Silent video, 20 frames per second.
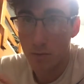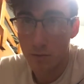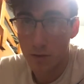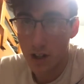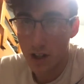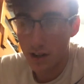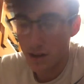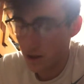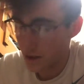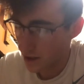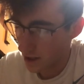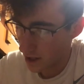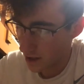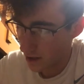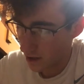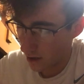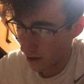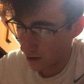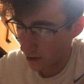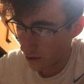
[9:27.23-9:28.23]
in
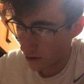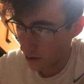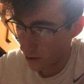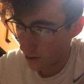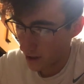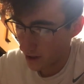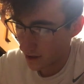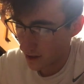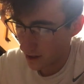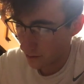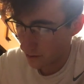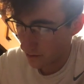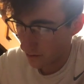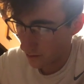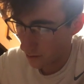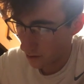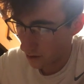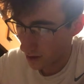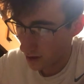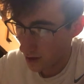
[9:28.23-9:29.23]
parentheses 208 times
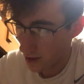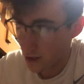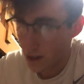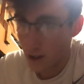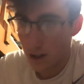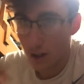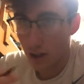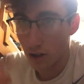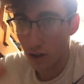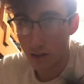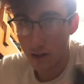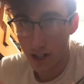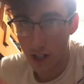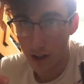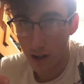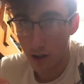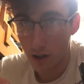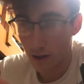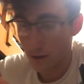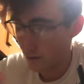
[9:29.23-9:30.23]
4, close
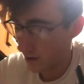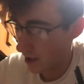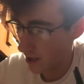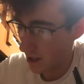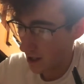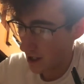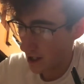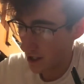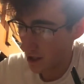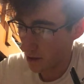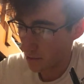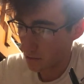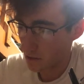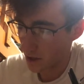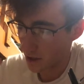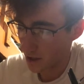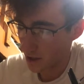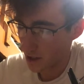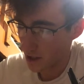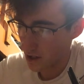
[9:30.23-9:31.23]
that off, and then
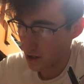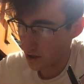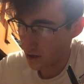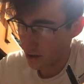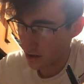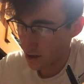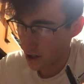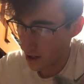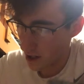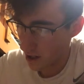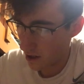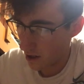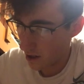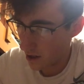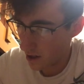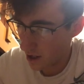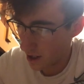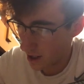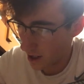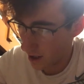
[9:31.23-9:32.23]
put an addition sign,
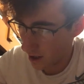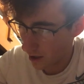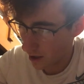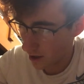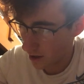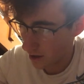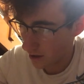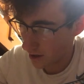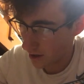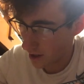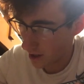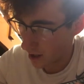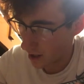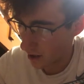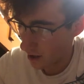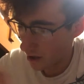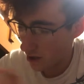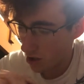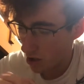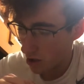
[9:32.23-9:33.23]
and
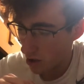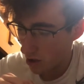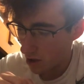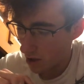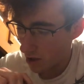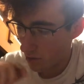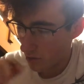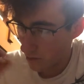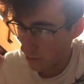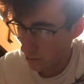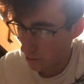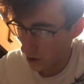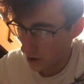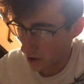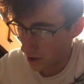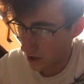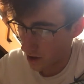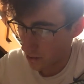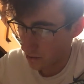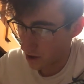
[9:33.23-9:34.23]
then put
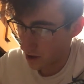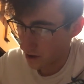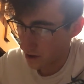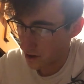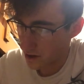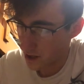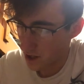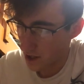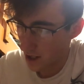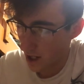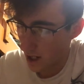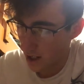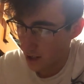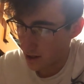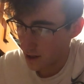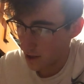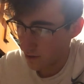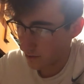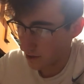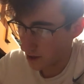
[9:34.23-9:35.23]
another parenthesis
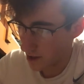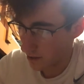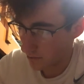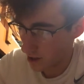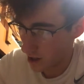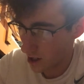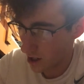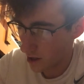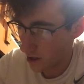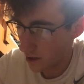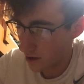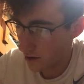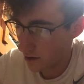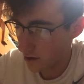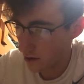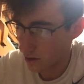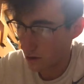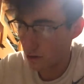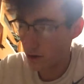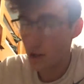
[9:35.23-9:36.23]
87 times 9.
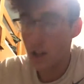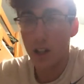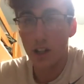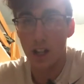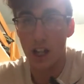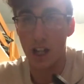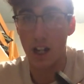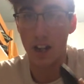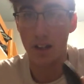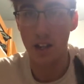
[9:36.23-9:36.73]
So like